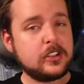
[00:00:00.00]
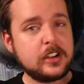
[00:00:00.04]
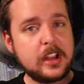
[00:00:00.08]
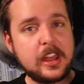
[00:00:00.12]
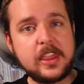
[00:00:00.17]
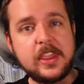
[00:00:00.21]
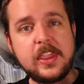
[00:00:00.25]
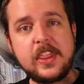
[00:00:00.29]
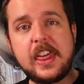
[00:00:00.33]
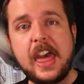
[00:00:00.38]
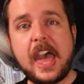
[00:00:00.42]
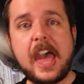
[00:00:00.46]

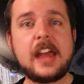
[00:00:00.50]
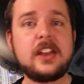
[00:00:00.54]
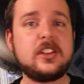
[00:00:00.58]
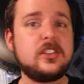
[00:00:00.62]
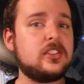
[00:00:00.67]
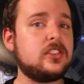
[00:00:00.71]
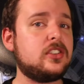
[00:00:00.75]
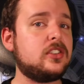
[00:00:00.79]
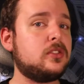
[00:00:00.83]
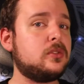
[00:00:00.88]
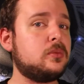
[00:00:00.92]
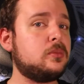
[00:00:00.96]
and
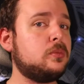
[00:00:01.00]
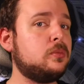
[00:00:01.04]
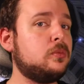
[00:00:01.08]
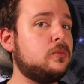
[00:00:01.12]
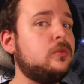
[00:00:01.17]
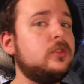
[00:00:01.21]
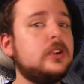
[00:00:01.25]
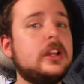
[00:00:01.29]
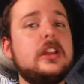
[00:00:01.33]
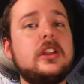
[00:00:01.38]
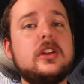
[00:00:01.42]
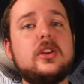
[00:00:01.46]
that's
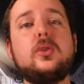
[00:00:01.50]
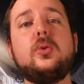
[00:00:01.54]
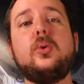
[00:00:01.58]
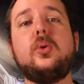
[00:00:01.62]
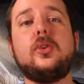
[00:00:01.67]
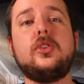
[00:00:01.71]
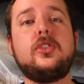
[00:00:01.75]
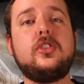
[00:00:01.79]
really cool.